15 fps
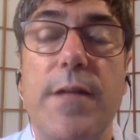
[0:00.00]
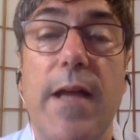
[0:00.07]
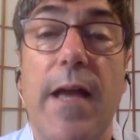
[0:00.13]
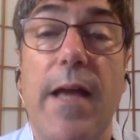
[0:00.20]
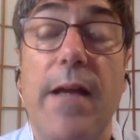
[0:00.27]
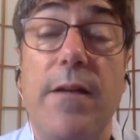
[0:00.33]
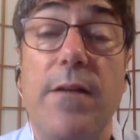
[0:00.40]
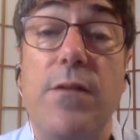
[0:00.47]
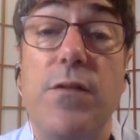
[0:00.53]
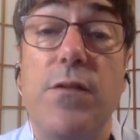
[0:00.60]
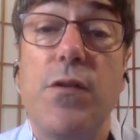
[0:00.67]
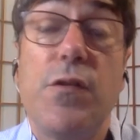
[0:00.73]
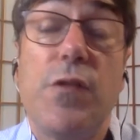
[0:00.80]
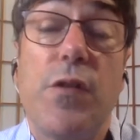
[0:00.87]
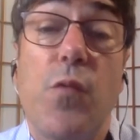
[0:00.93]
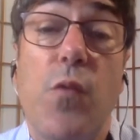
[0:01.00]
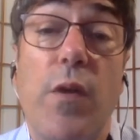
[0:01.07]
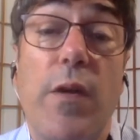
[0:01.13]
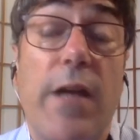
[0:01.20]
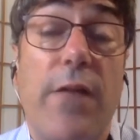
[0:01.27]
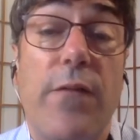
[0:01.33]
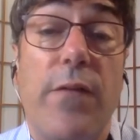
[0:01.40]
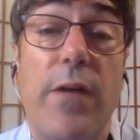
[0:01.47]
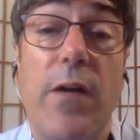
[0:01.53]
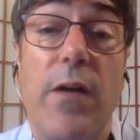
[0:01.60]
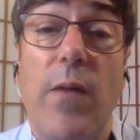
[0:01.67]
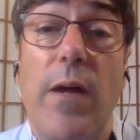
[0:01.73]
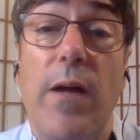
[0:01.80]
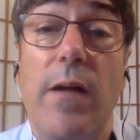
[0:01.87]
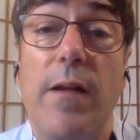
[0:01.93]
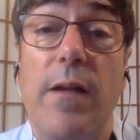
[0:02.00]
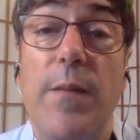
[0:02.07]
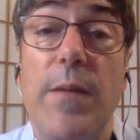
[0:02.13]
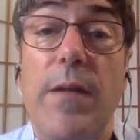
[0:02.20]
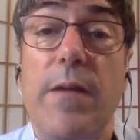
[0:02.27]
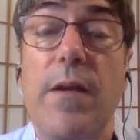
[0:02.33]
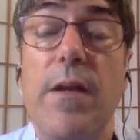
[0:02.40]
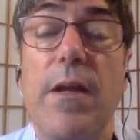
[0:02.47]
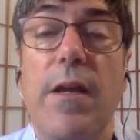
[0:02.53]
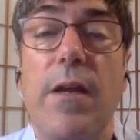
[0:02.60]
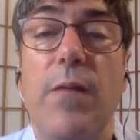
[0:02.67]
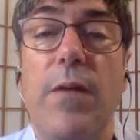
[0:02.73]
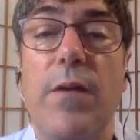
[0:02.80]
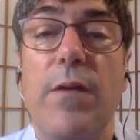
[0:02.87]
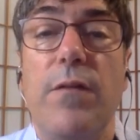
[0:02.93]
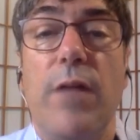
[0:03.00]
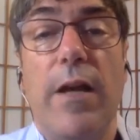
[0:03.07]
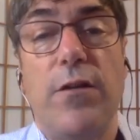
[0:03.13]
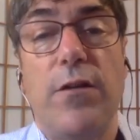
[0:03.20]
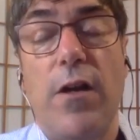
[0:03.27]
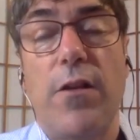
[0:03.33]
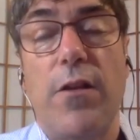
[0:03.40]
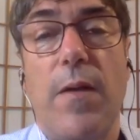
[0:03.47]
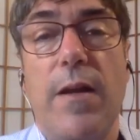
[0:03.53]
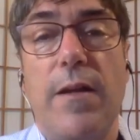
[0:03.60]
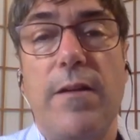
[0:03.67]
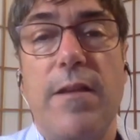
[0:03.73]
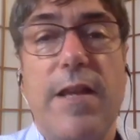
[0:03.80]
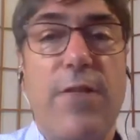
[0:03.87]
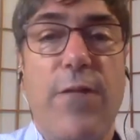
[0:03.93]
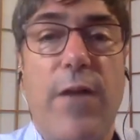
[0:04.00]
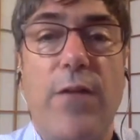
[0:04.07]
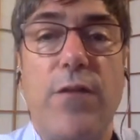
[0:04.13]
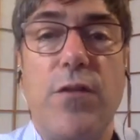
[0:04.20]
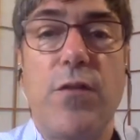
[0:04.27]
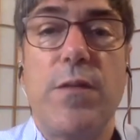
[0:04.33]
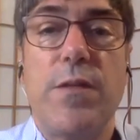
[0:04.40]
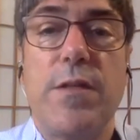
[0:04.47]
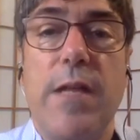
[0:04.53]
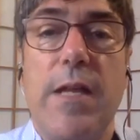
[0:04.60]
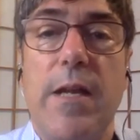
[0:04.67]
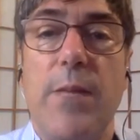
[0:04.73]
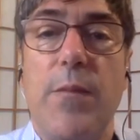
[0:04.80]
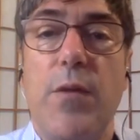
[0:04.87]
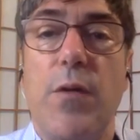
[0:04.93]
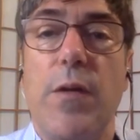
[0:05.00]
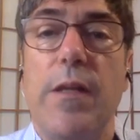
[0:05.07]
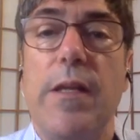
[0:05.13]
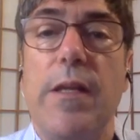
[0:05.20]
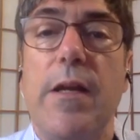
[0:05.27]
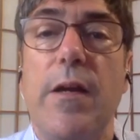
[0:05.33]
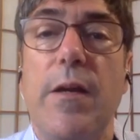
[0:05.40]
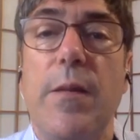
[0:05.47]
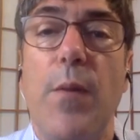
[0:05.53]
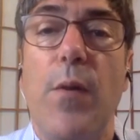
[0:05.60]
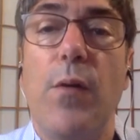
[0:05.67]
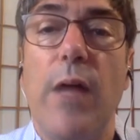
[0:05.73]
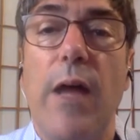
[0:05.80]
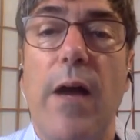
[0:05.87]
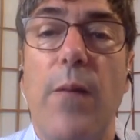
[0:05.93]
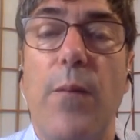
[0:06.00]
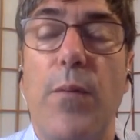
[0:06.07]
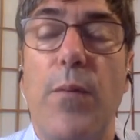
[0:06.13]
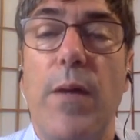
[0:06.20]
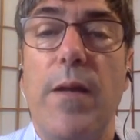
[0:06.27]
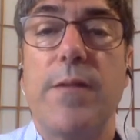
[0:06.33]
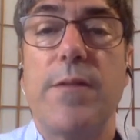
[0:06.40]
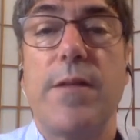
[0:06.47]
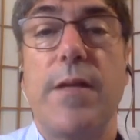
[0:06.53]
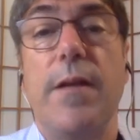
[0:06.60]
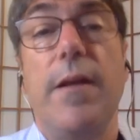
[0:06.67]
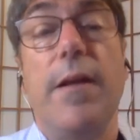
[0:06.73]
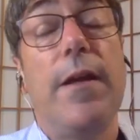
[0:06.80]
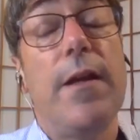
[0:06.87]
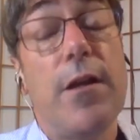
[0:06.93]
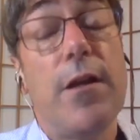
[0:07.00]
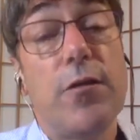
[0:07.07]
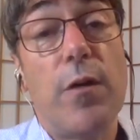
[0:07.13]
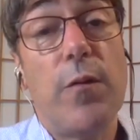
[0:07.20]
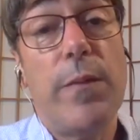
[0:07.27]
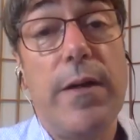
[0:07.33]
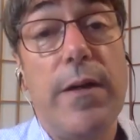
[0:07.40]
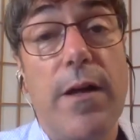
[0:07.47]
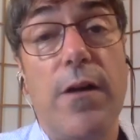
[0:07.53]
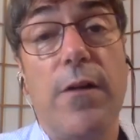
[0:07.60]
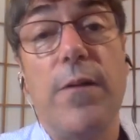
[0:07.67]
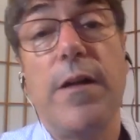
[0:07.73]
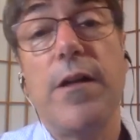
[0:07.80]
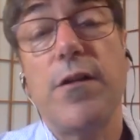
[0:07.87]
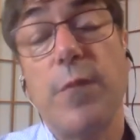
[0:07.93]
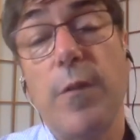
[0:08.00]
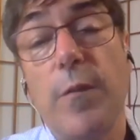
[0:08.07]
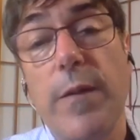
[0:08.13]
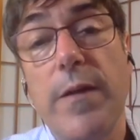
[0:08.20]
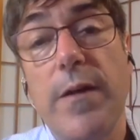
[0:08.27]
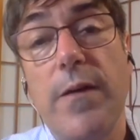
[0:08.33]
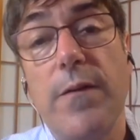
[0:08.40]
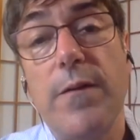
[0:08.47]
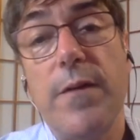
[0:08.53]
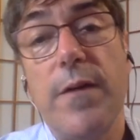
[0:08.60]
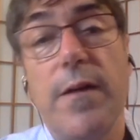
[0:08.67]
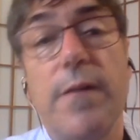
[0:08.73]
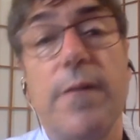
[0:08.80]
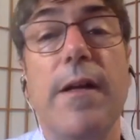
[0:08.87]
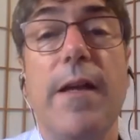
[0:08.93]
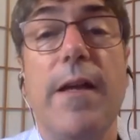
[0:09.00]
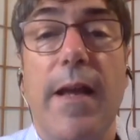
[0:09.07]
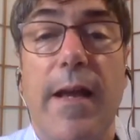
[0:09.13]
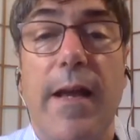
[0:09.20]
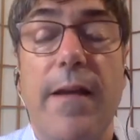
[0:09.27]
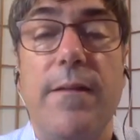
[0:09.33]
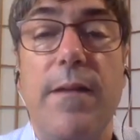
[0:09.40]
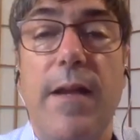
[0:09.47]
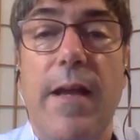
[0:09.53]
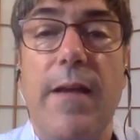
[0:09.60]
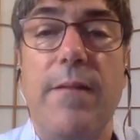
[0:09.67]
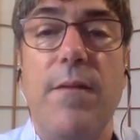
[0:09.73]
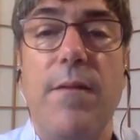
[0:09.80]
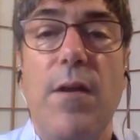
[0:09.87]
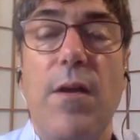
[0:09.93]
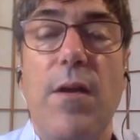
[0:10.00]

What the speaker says: and it has usually worked out very well. I mean, when like Dr. Anthony Fauci would stand up during the Ebola outbreak and say, here's what we know, here's what we don't know, and